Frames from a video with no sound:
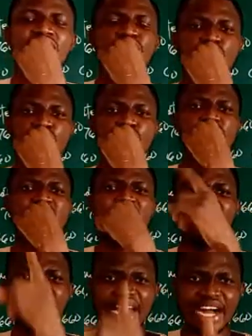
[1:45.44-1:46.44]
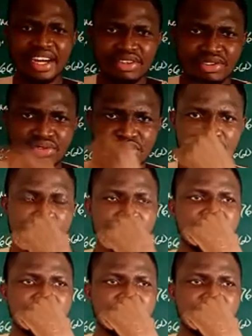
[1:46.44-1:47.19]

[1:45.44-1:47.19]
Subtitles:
to an angle